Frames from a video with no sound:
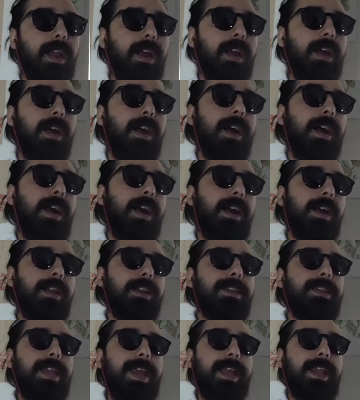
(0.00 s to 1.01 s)
uh,
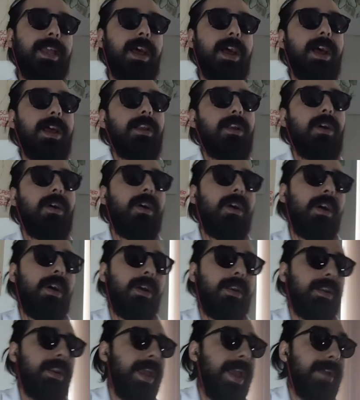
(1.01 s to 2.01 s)
that got
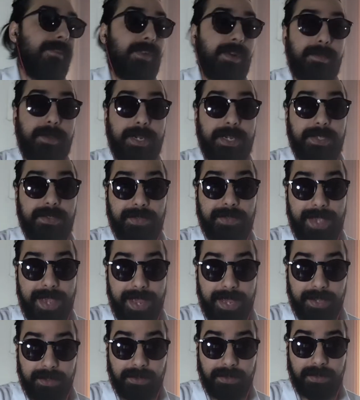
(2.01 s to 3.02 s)
on everybody's
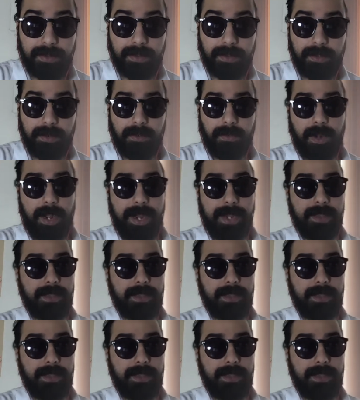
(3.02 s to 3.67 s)
case, right?